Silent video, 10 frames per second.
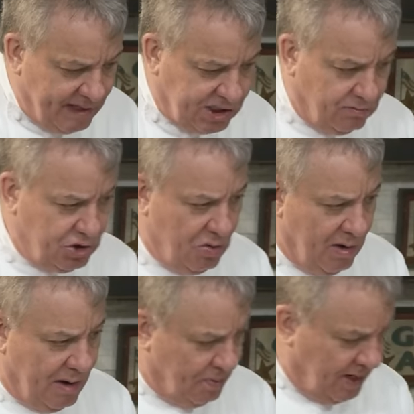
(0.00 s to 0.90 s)
vegetables you
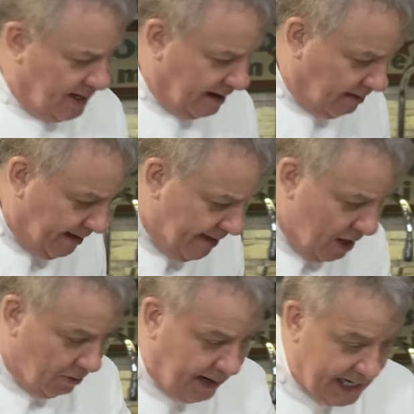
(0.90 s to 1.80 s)
want to put in there, right?
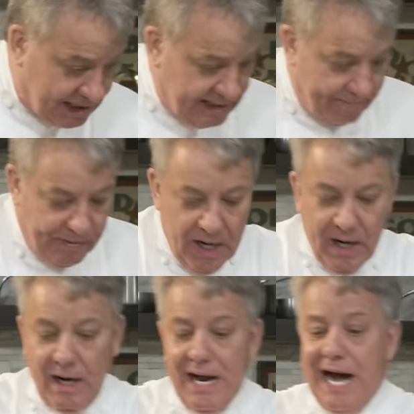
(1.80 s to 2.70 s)
What else?
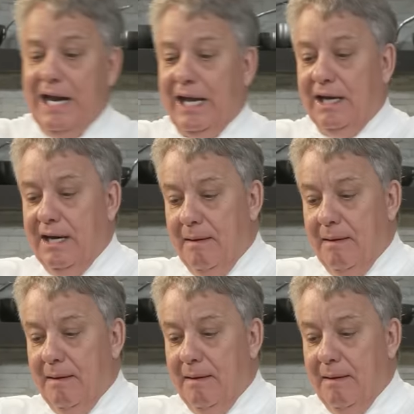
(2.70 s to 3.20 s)
Garlic.